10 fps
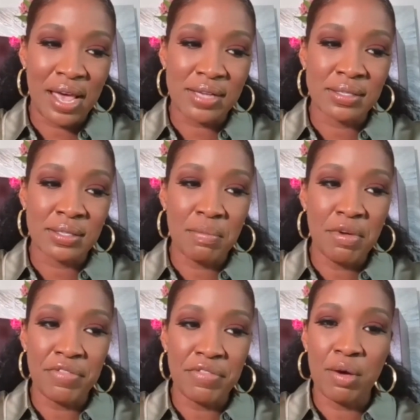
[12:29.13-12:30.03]
as some
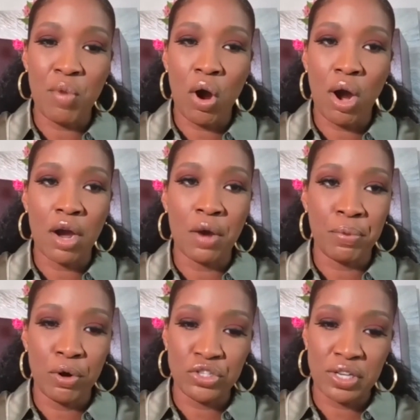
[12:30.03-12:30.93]
of them are
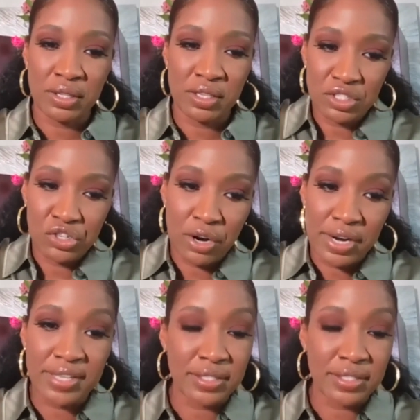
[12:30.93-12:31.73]
approaching this journey?